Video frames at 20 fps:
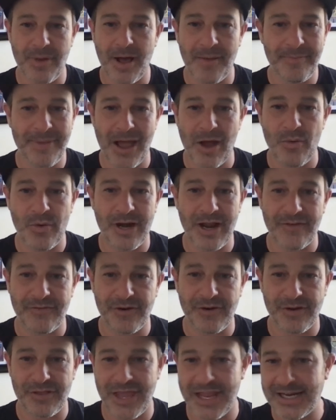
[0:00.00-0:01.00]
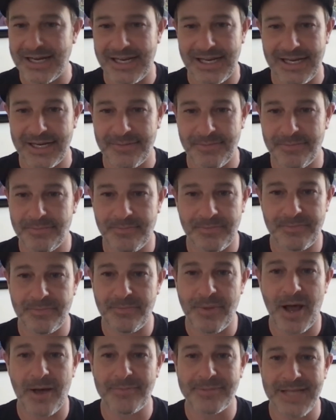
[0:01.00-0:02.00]
pump out whatever they need
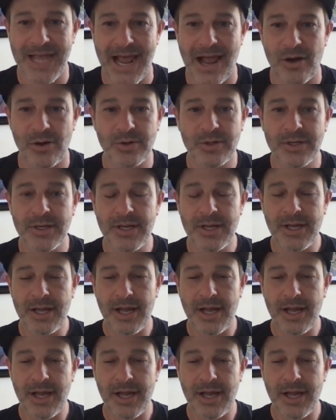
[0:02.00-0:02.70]
pumped out.